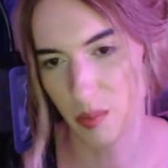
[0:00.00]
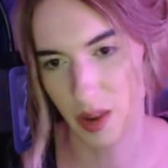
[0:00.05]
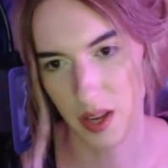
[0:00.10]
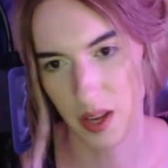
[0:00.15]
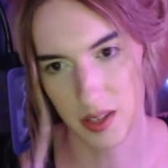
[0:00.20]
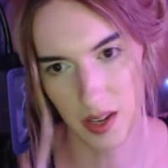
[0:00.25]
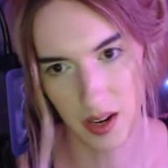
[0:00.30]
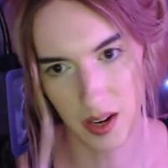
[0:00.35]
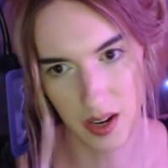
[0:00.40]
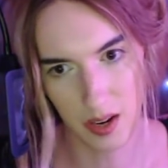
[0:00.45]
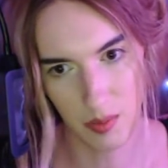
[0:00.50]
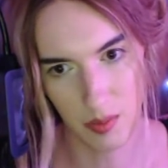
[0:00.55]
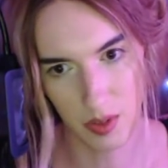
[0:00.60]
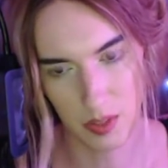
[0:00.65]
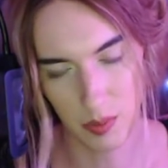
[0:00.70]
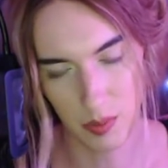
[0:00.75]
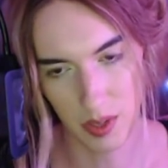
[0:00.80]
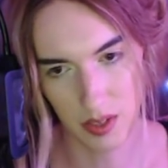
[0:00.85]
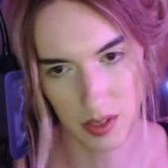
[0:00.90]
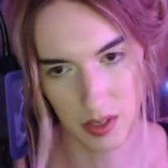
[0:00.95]
my identity
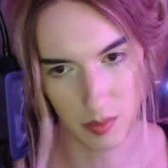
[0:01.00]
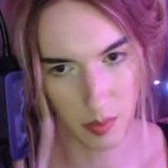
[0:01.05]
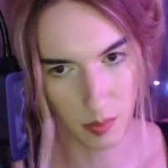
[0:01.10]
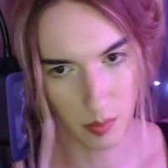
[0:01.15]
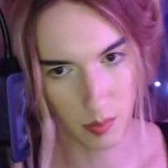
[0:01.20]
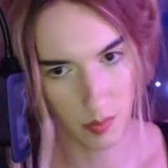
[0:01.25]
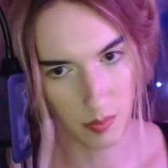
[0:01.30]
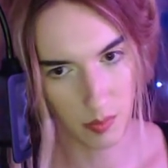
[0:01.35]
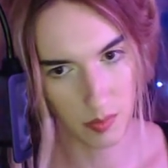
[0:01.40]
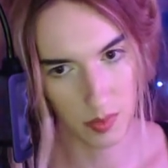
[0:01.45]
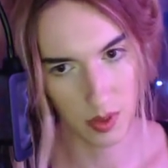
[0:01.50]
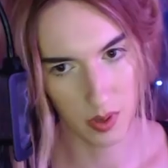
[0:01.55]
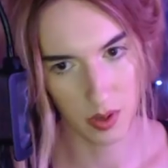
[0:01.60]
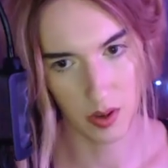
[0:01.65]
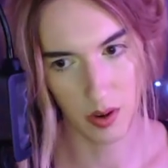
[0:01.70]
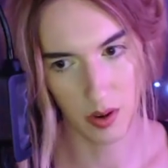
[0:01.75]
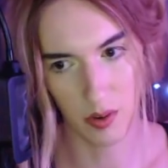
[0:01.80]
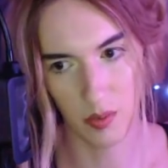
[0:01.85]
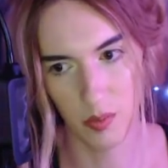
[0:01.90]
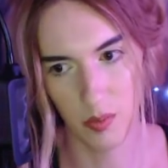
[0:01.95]
was based on my,
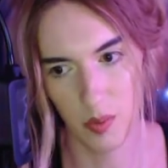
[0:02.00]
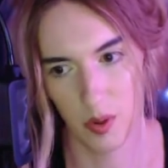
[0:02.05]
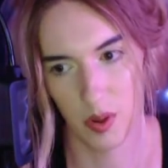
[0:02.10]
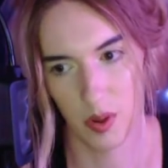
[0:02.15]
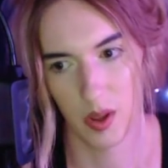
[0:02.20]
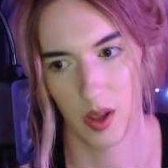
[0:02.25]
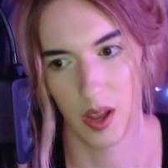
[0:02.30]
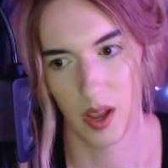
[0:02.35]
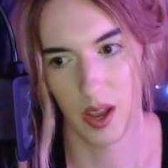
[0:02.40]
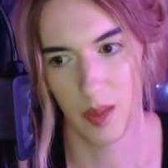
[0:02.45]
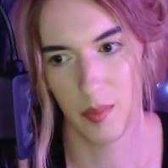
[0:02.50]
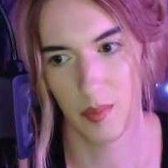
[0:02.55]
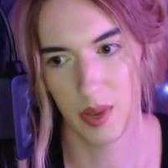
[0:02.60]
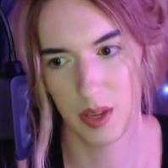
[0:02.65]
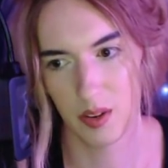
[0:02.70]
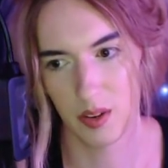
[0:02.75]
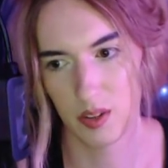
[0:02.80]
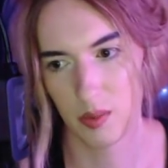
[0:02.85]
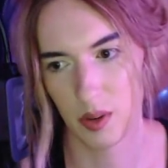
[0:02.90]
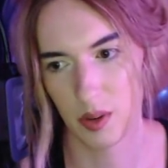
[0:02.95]

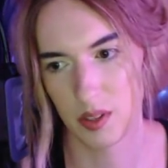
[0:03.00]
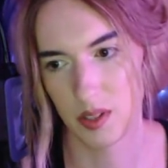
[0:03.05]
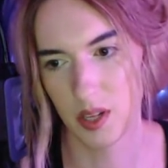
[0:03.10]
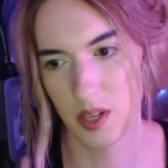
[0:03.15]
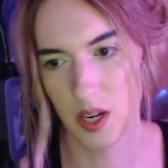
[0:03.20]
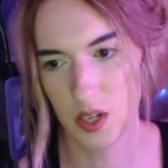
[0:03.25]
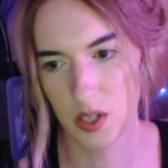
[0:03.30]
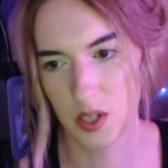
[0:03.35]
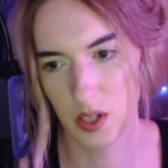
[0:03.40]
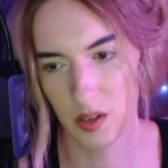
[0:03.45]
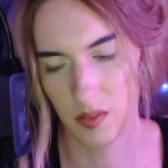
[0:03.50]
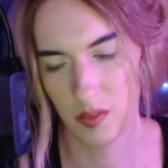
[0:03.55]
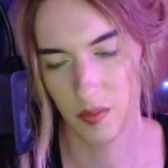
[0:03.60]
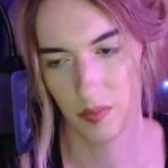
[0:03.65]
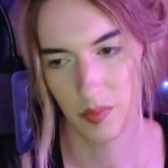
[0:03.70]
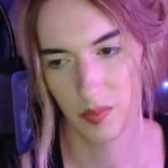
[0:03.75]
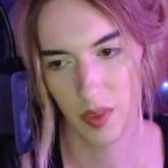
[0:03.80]
ambiguous presentation.